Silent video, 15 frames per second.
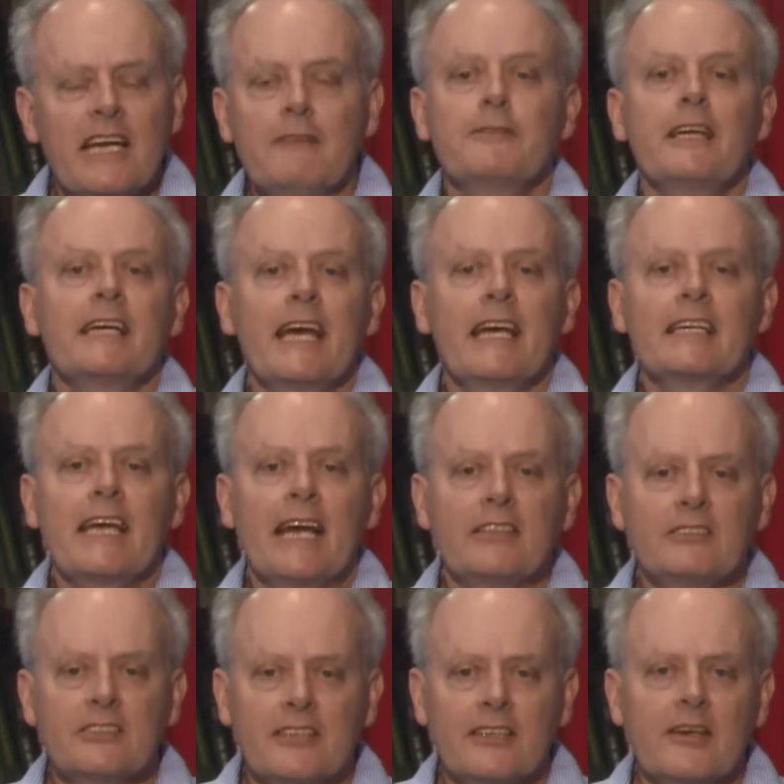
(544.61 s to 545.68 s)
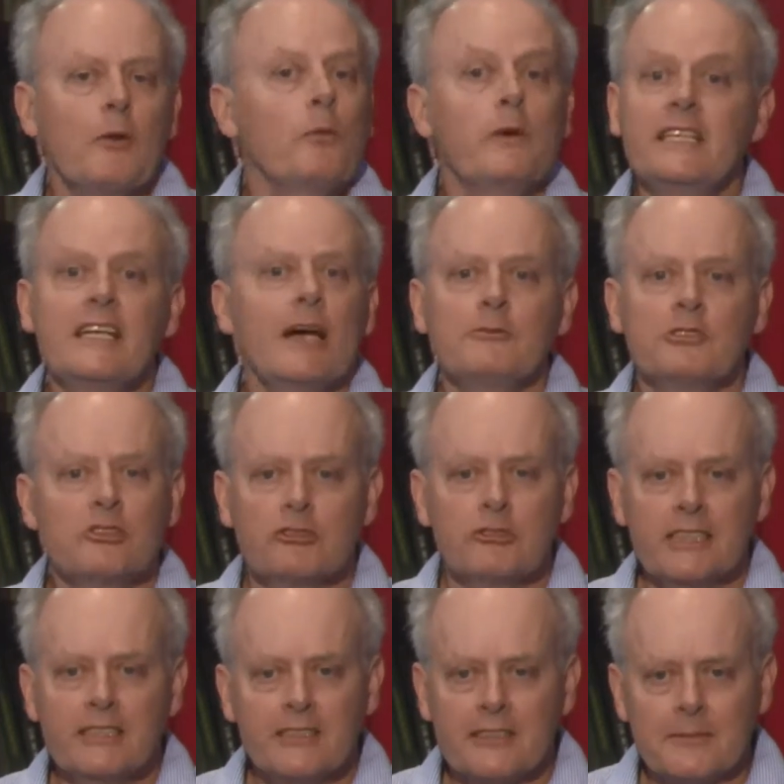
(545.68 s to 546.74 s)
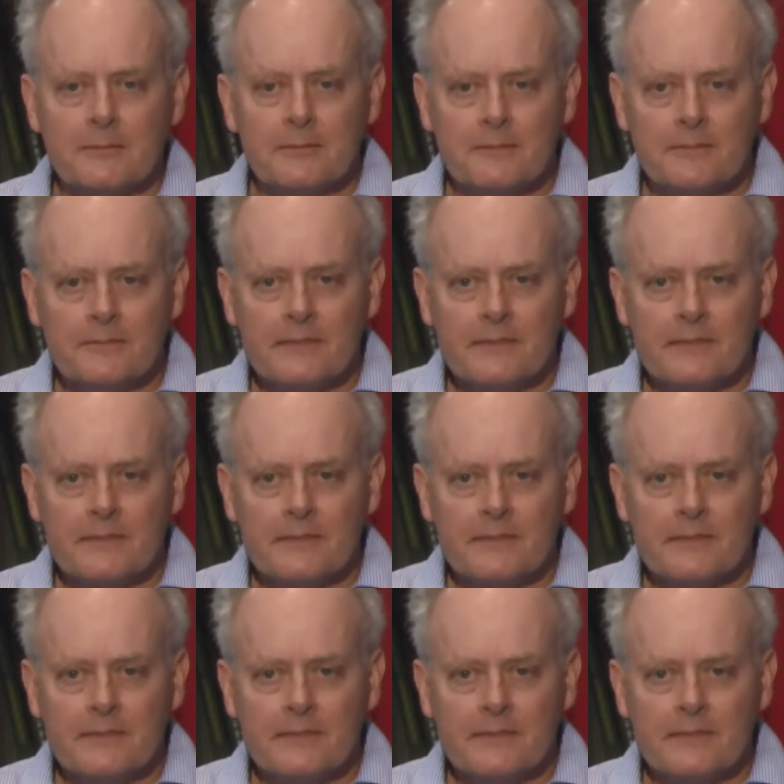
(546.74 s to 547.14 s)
If they get cancer, we don't treat them